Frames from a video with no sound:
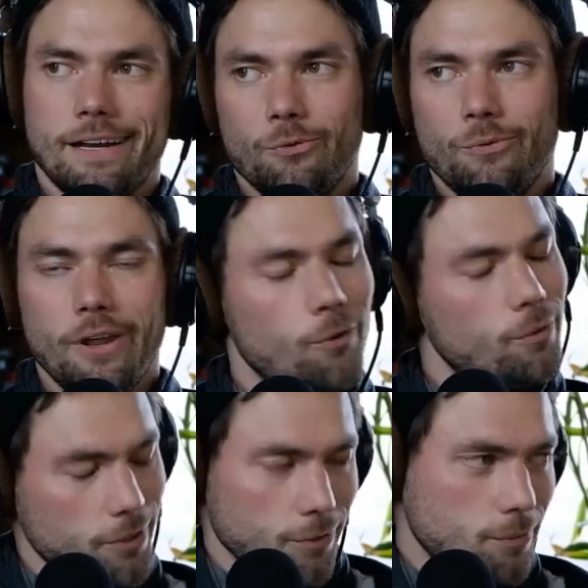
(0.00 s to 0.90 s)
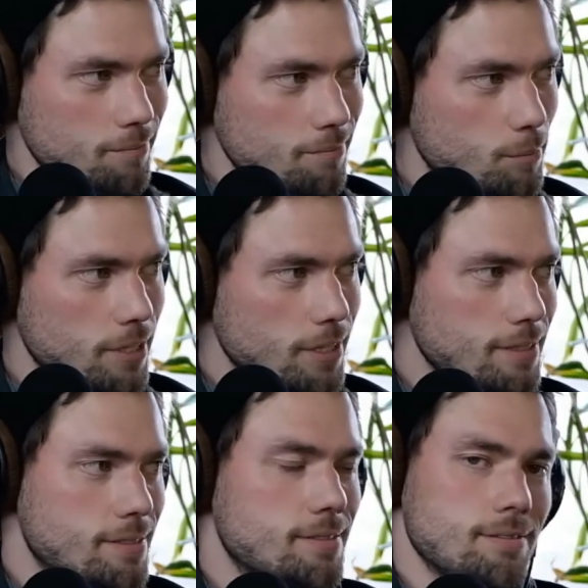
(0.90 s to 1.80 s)
like I don't know you, but
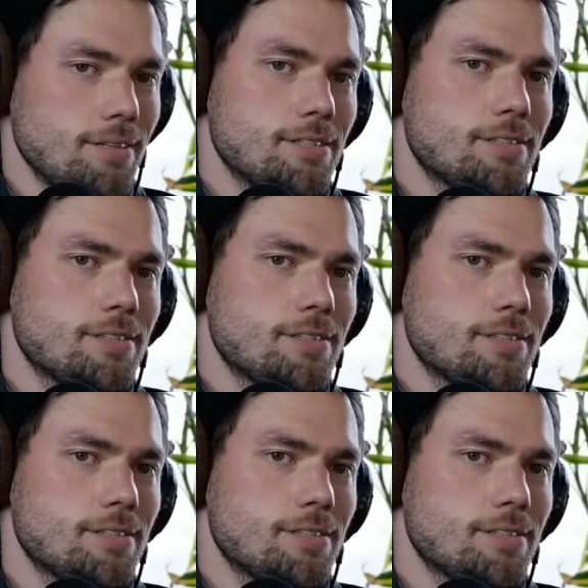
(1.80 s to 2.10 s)
it's